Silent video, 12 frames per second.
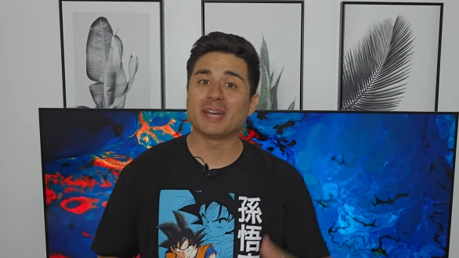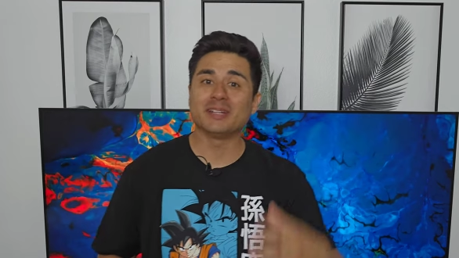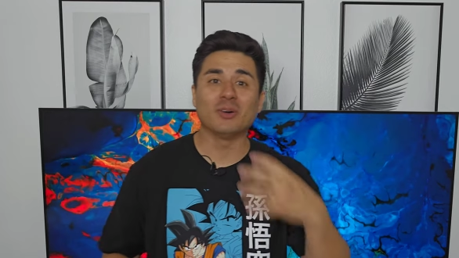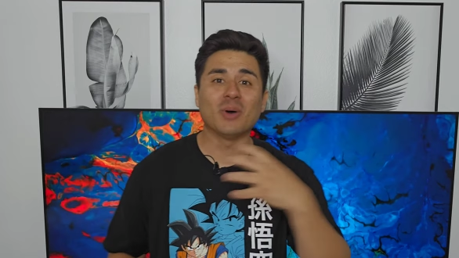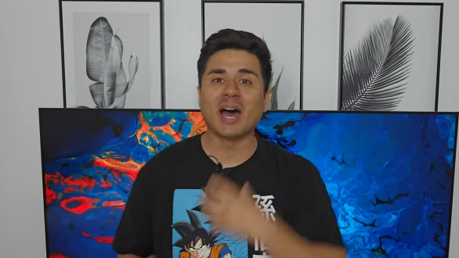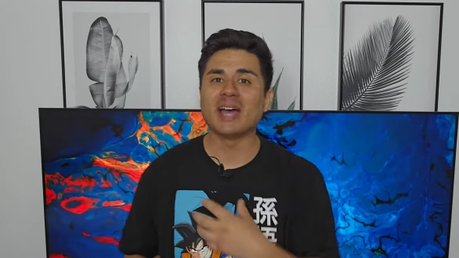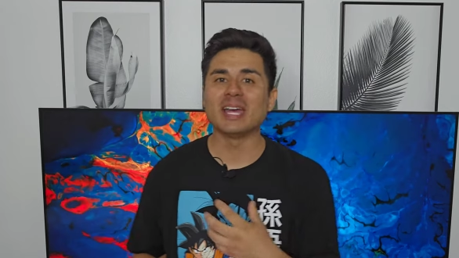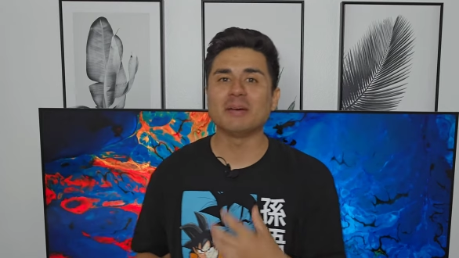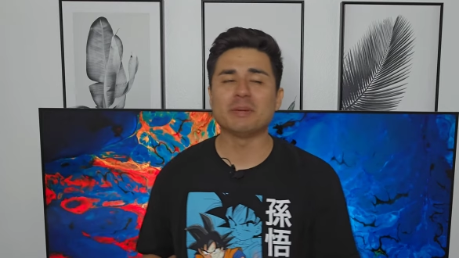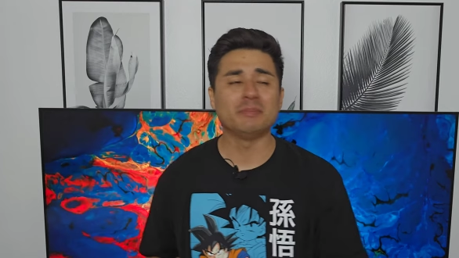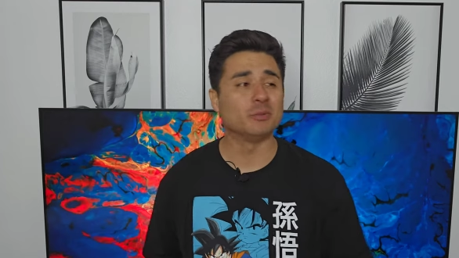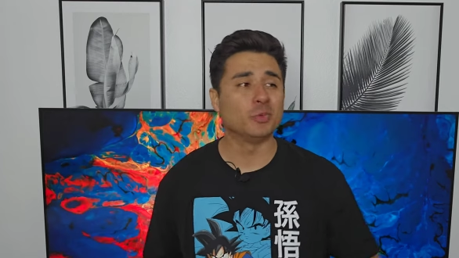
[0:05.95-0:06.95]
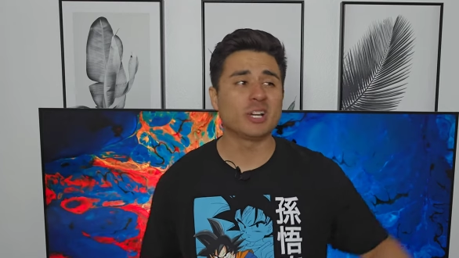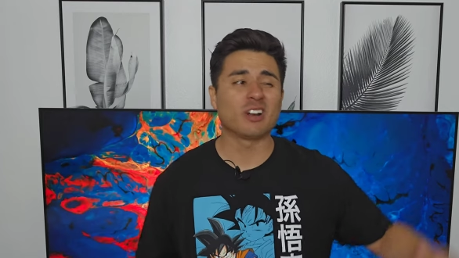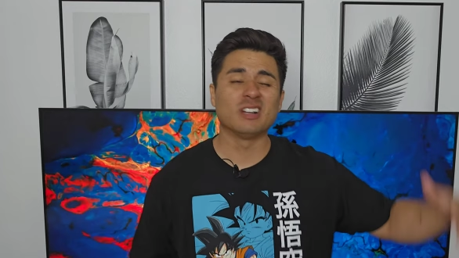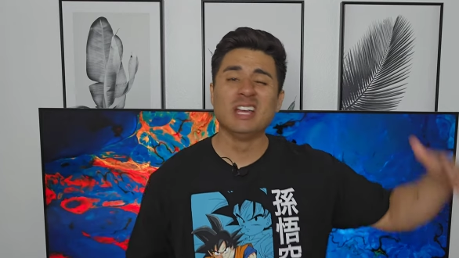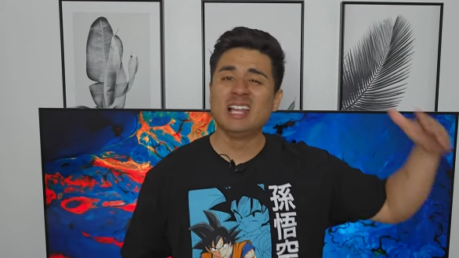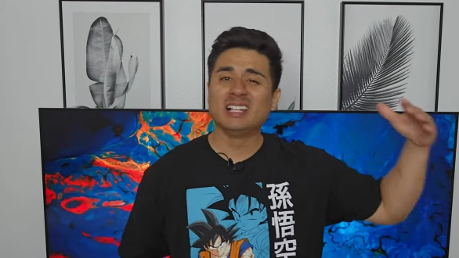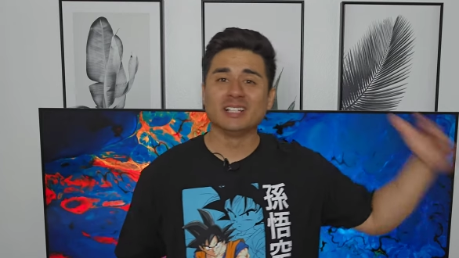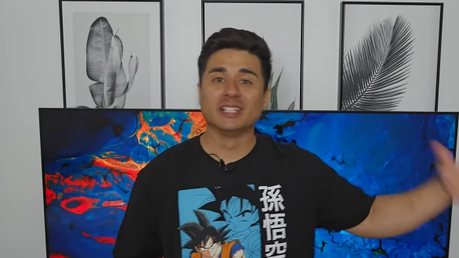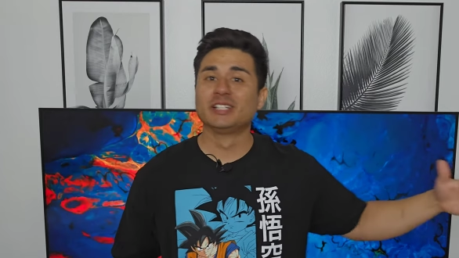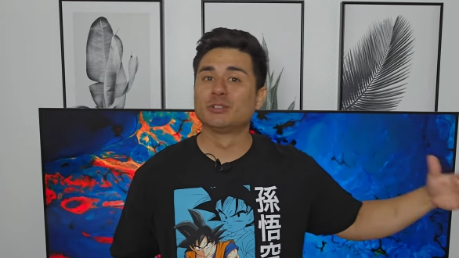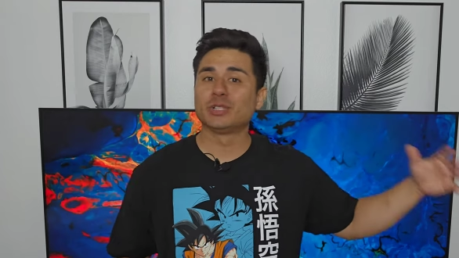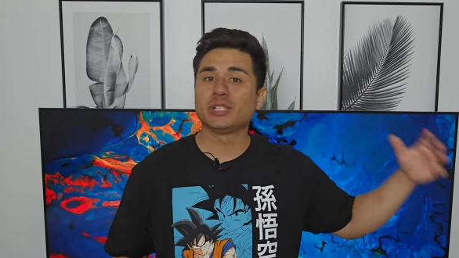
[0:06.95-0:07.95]
I know I am. I mean, we are
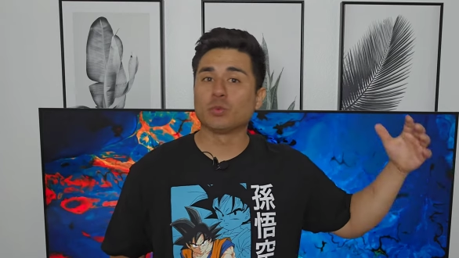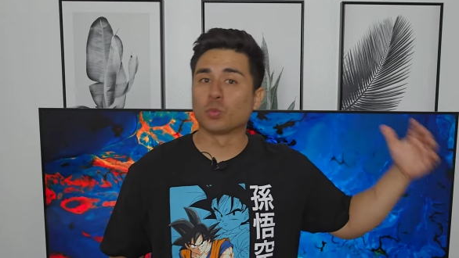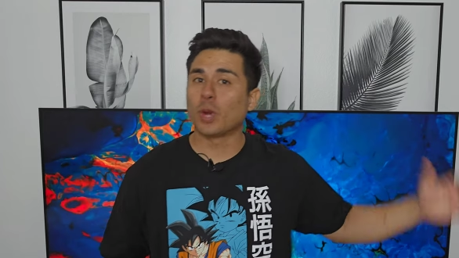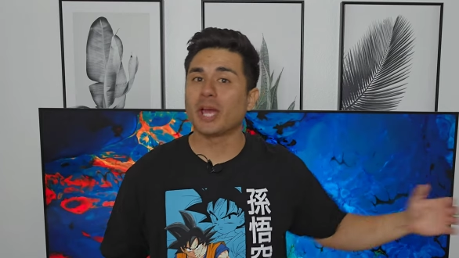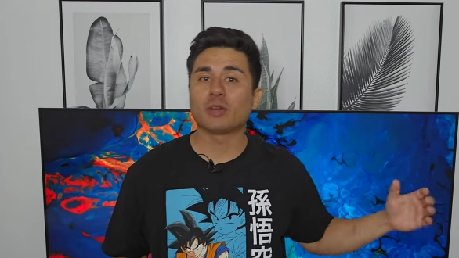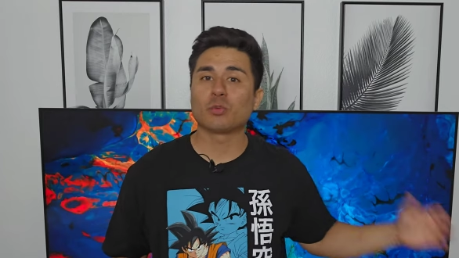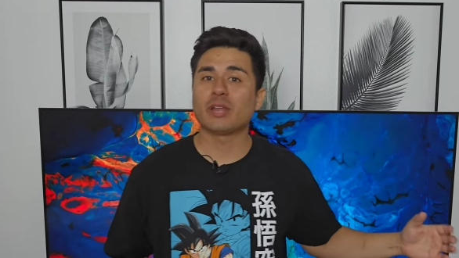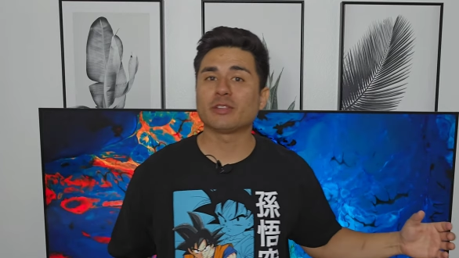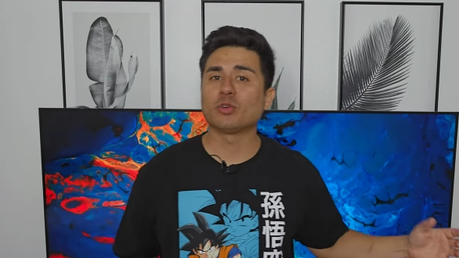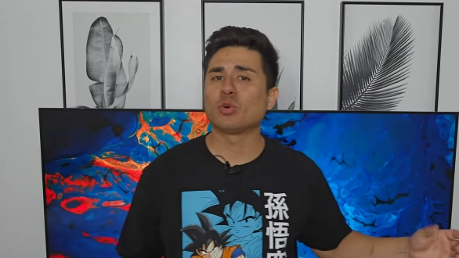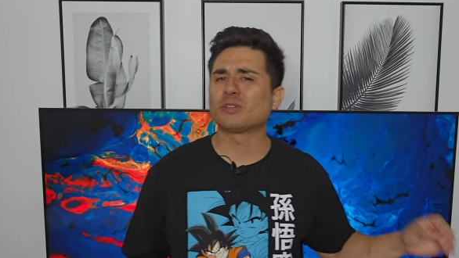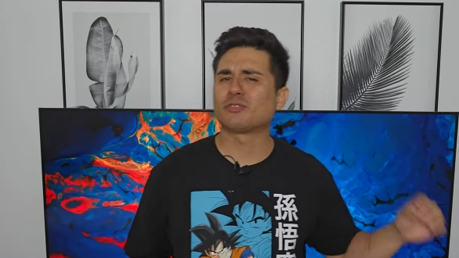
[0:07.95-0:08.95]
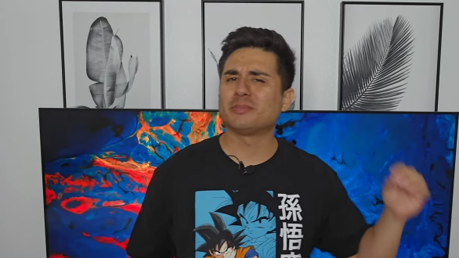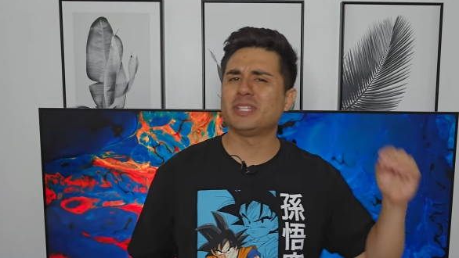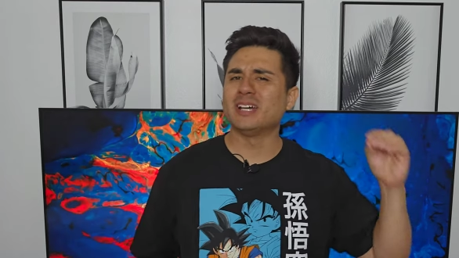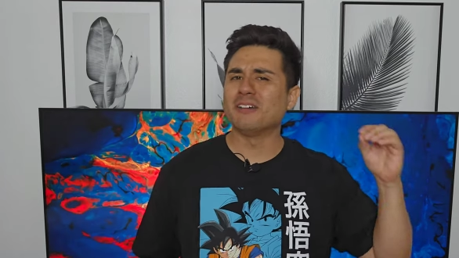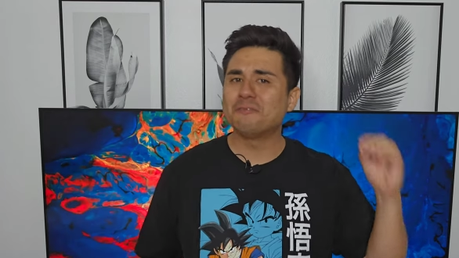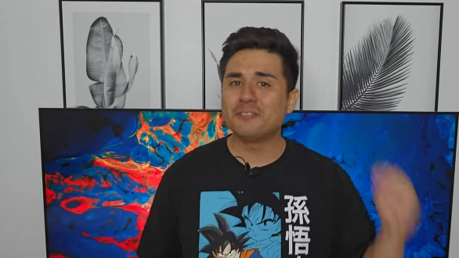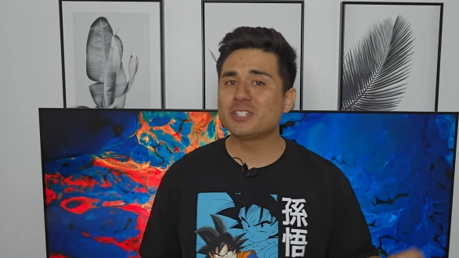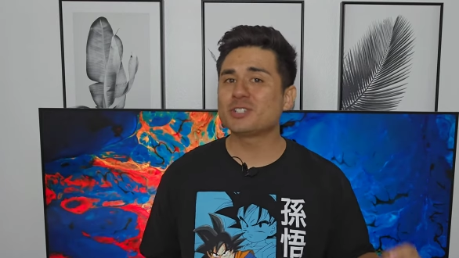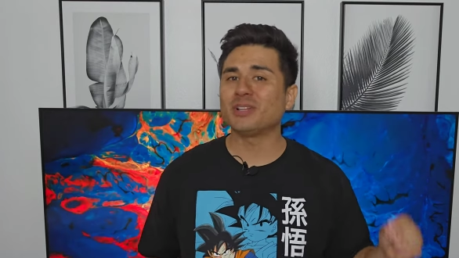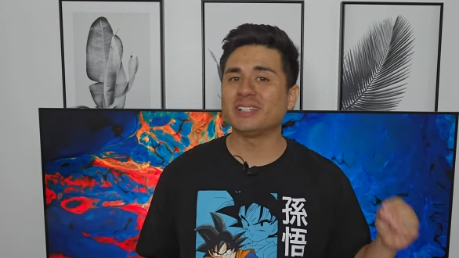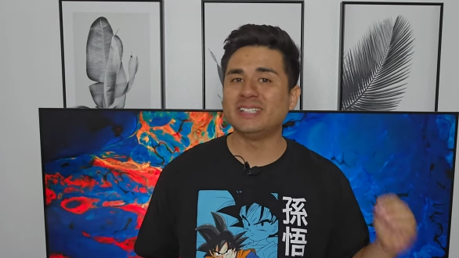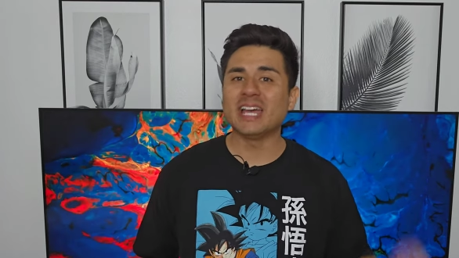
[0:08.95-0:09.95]
literally right around the corner from the
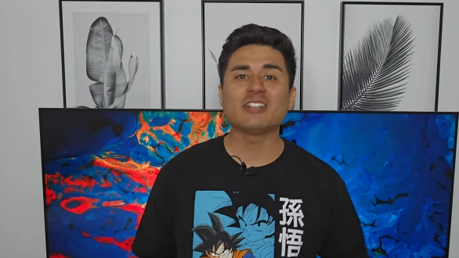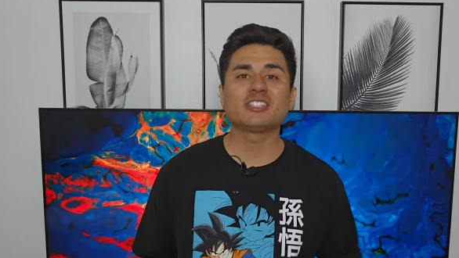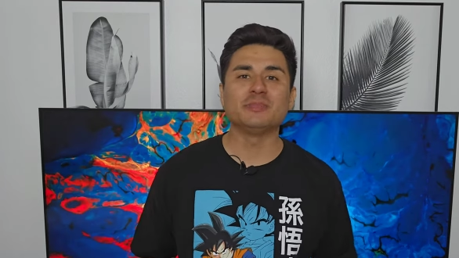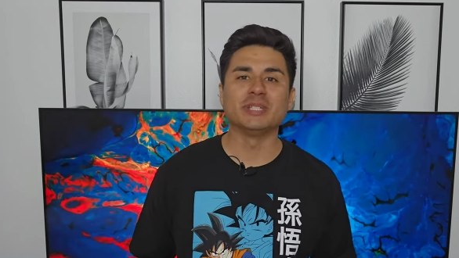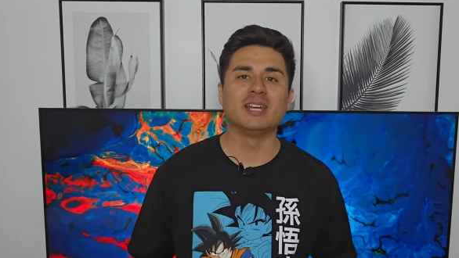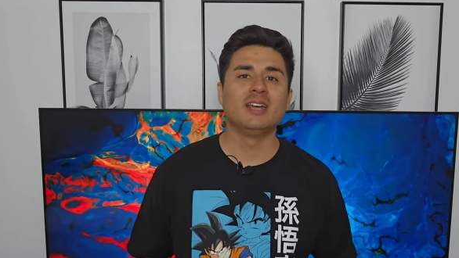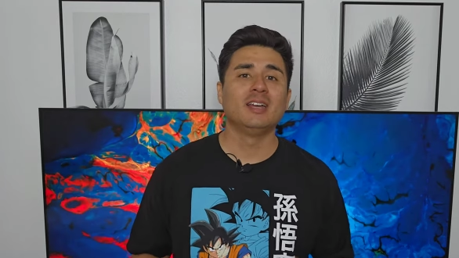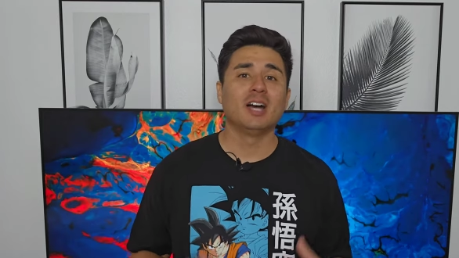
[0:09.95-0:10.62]
official announcement